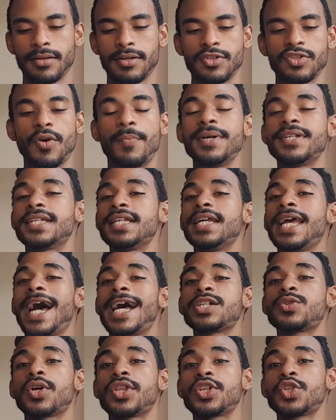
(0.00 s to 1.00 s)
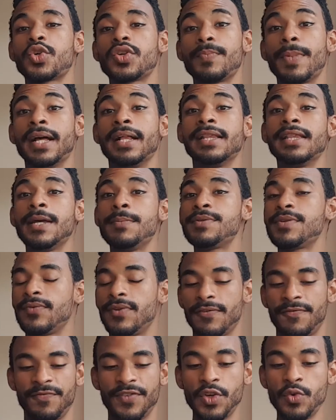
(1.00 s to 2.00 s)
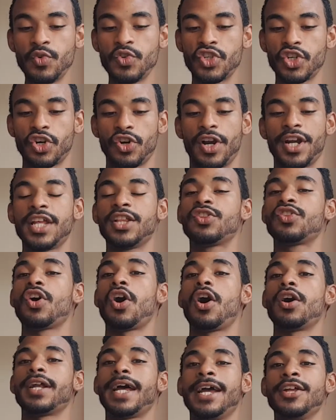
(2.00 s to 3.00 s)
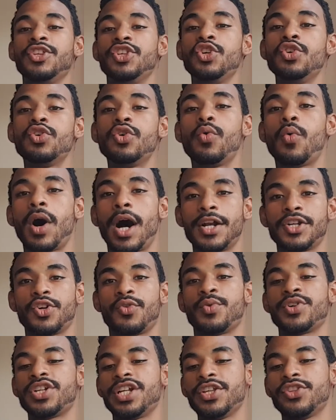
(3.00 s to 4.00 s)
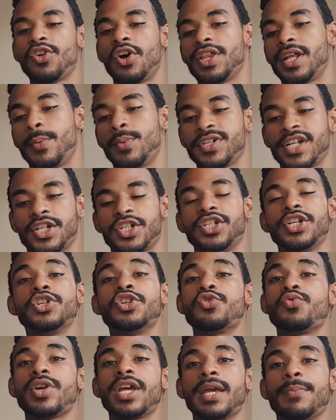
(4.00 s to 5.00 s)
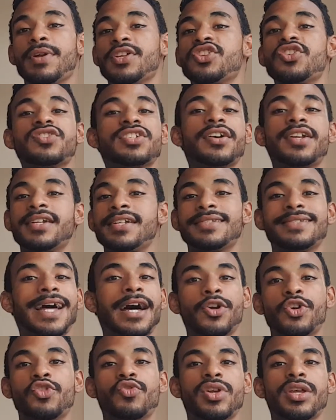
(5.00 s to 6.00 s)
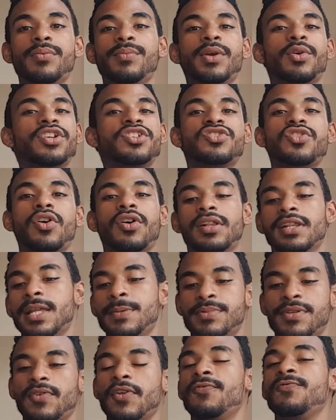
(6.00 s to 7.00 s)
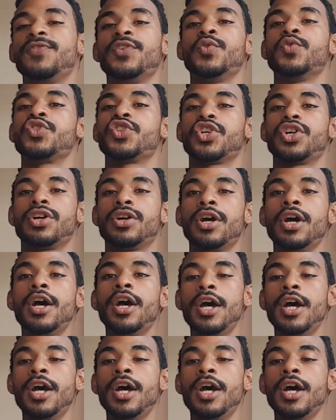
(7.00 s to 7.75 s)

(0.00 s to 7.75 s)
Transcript: So basically, Hashwall is showing him a glimpse of the future, and Yuwatch originally thought that it was actually a dream. It turns out it is not a dream. He only saw a glimpse of the future.